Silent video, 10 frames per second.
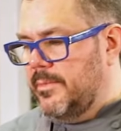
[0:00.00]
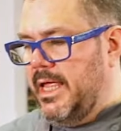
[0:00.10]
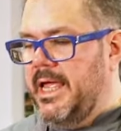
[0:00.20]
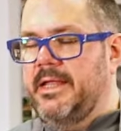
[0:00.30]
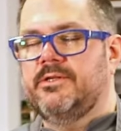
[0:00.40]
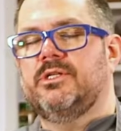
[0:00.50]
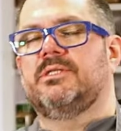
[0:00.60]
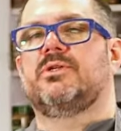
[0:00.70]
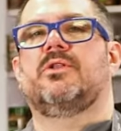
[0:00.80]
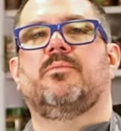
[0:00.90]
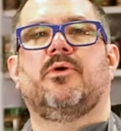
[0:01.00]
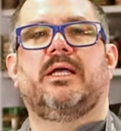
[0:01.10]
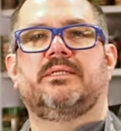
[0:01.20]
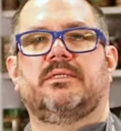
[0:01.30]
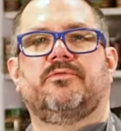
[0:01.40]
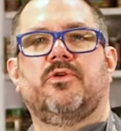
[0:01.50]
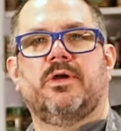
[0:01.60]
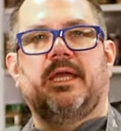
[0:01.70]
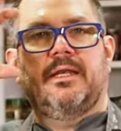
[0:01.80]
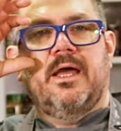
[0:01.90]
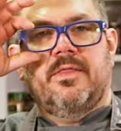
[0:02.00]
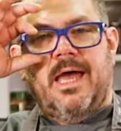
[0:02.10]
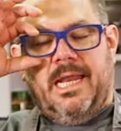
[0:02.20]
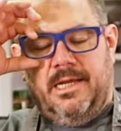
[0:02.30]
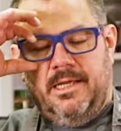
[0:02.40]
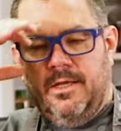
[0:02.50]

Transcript: and she'd start the process of cooking. Now that